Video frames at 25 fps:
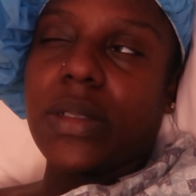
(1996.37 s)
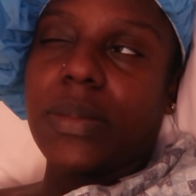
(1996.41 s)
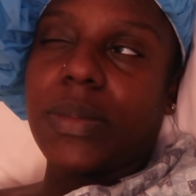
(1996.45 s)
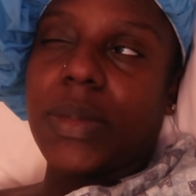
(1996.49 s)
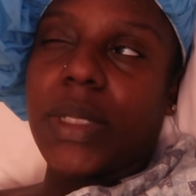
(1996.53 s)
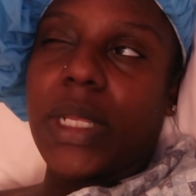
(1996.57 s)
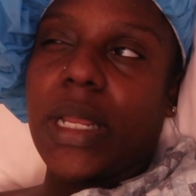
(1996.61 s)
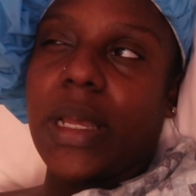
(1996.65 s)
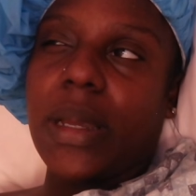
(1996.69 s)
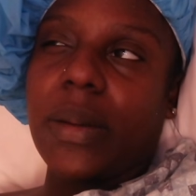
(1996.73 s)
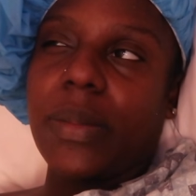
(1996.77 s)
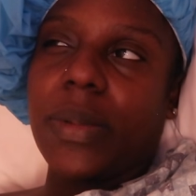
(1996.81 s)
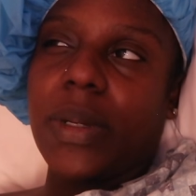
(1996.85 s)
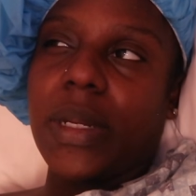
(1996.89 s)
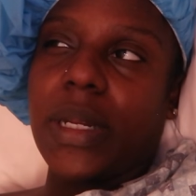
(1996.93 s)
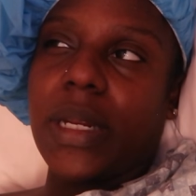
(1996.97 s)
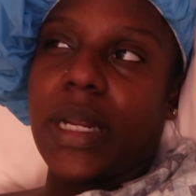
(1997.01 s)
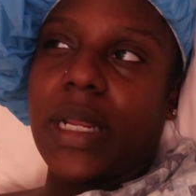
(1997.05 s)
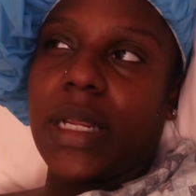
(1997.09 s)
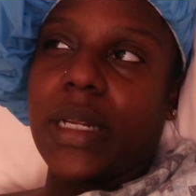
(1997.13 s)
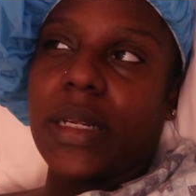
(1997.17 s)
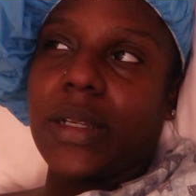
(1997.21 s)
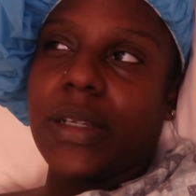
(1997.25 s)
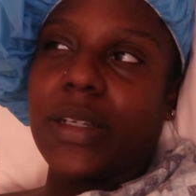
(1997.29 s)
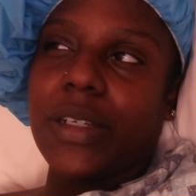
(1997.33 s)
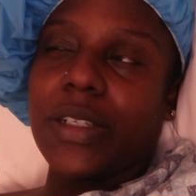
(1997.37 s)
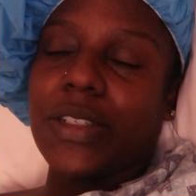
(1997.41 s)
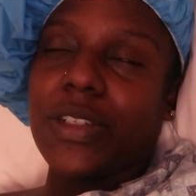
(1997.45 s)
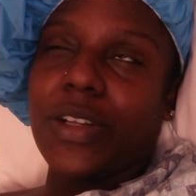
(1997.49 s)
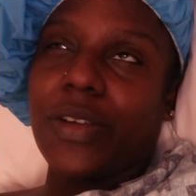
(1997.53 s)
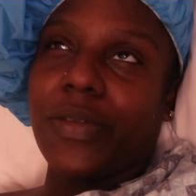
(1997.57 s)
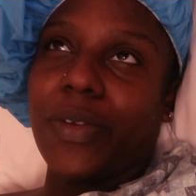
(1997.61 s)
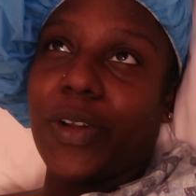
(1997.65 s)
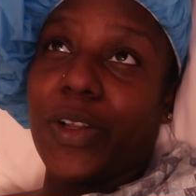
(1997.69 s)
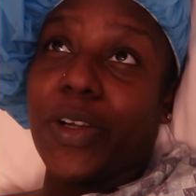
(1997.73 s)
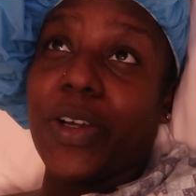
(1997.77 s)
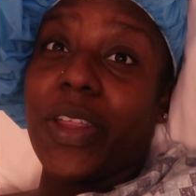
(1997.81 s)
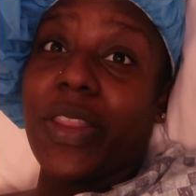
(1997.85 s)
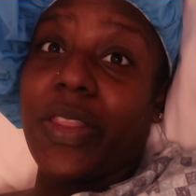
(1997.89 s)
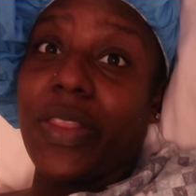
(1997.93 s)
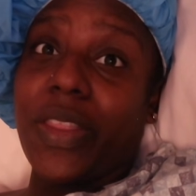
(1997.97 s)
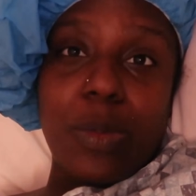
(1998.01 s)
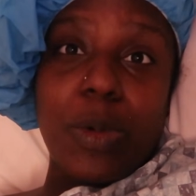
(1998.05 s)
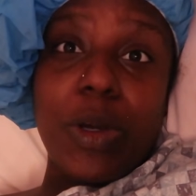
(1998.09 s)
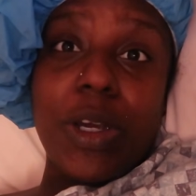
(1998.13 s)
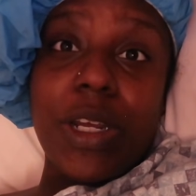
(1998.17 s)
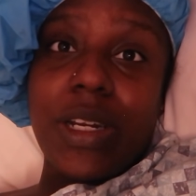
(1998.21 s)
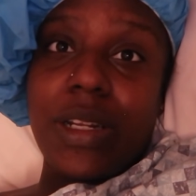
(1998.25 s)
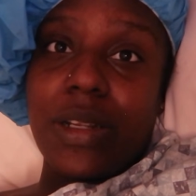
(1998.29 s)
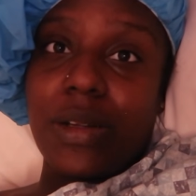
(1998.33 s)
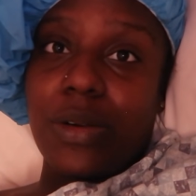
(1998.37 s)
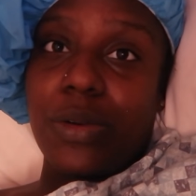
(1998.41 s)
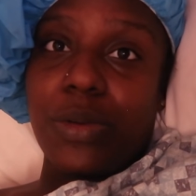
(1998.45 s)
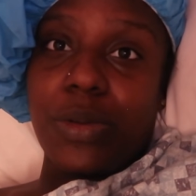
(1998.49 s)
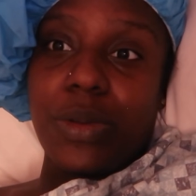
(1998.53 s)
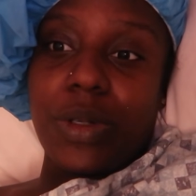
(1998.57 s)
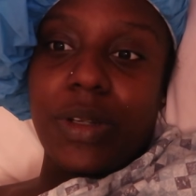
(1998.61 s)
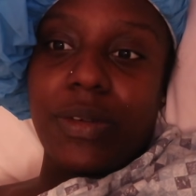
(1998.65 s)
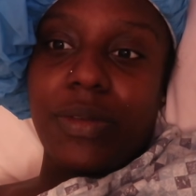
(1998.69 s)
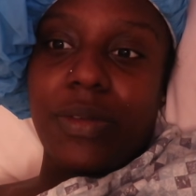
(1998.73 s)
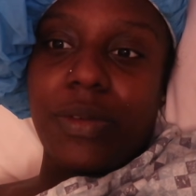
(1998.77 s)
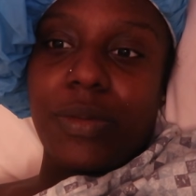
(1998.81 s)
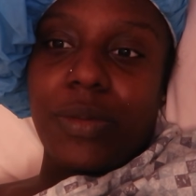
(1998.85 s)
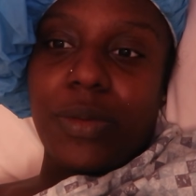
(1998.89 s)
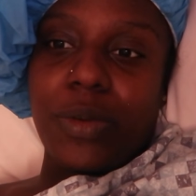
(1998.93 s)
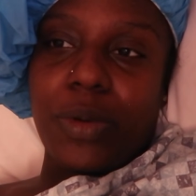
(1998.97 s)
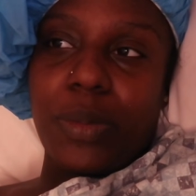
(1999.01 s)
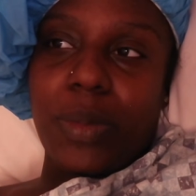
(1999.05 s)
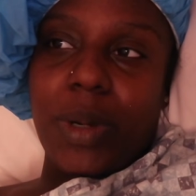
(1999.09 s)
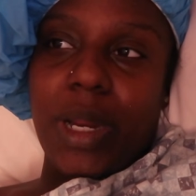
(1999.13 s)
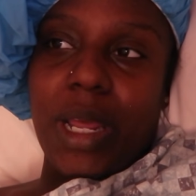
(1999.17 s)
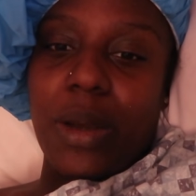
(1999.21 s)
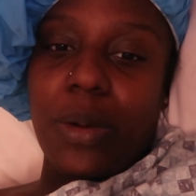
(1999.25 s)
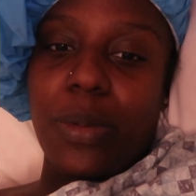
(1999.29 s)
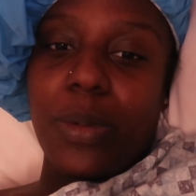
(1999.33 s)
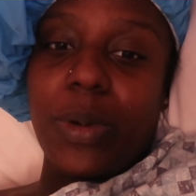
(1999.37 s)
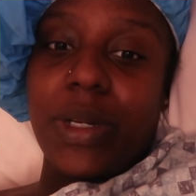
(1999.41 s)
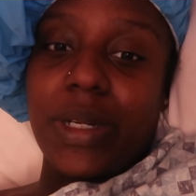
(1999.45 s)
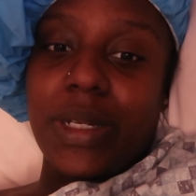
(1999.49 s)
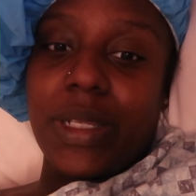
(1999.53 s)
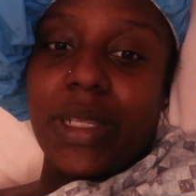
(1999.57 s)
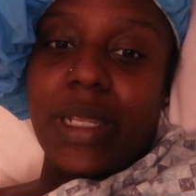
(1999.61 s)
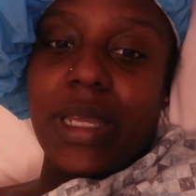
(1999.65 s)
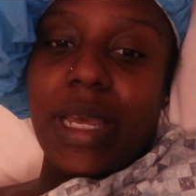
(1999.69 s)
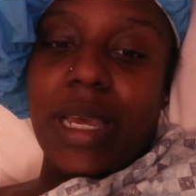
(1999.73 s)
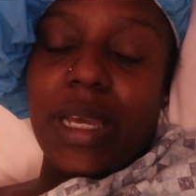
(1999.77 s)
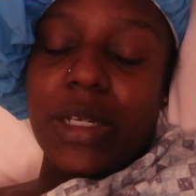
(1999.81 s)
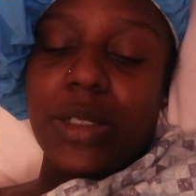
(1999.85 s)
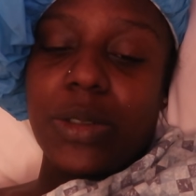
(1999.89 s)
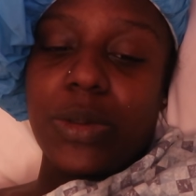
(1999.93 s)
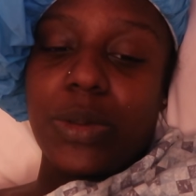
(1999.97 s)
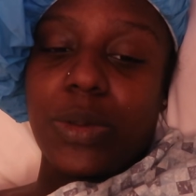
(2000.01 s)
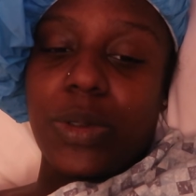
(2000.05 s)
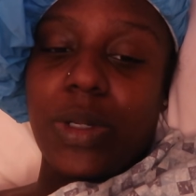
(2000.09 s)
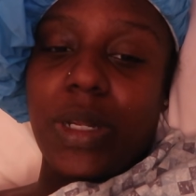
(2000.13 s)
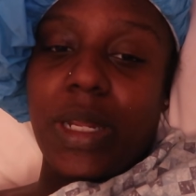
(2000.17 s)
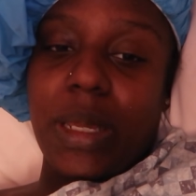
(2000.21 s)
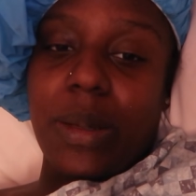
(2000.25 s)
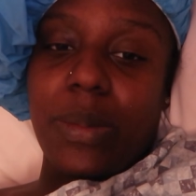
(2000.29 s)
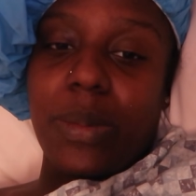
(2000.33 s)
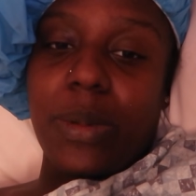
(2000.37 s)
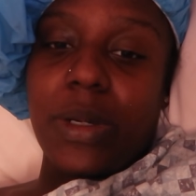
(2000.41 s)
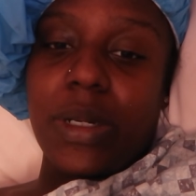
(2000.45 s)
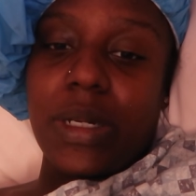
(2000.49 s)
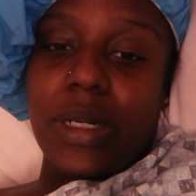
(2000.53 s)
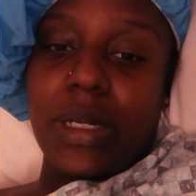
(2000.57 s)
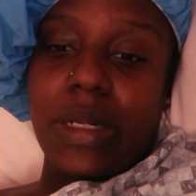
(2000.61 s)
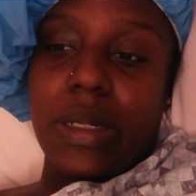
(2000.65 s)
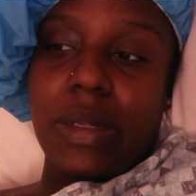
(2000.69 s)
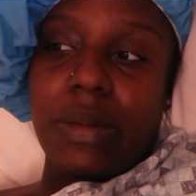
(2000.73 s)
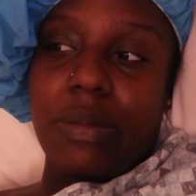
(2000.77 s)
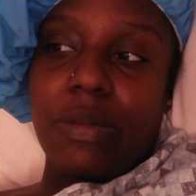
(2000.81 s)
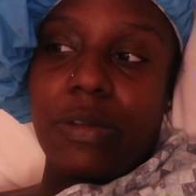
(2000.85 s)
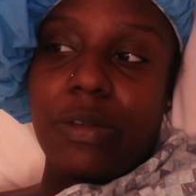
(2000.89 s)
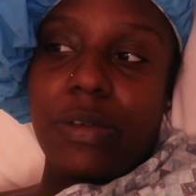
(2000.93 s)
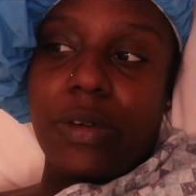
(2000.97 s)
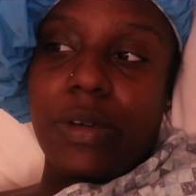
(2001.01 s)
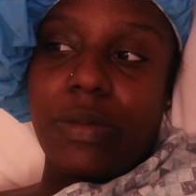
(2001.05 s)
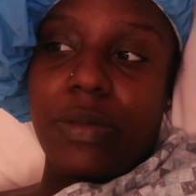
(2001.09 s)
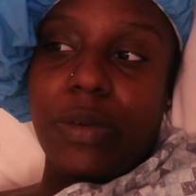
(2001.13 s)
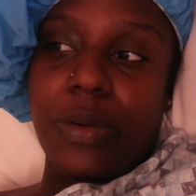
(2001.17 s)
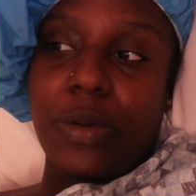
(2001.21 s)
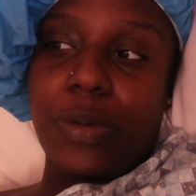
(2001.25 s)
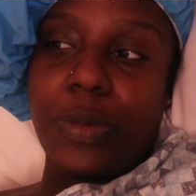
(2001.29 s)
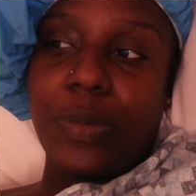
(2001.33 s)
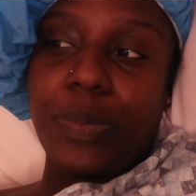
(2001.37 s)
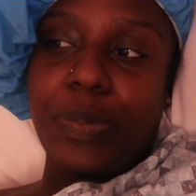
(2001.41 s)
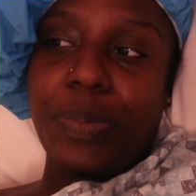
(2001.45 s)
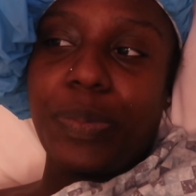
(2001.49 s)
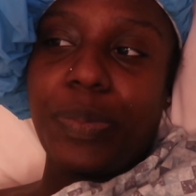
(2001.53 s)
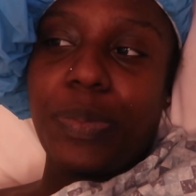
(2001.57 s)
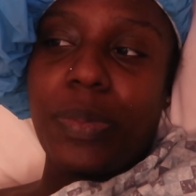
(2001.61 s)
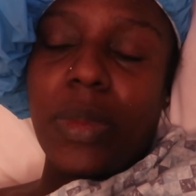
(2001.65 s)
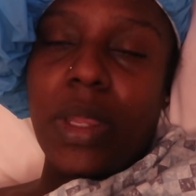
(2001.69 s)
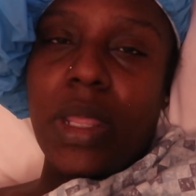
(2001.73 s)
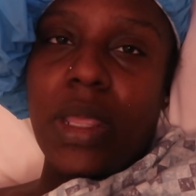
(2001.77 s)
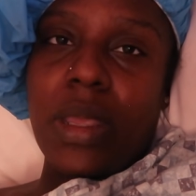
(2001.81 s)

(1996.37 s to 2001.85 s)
Something happened and I couldn't start vlogging. We're in a whole different room now. We're in the actual labor and delivery room.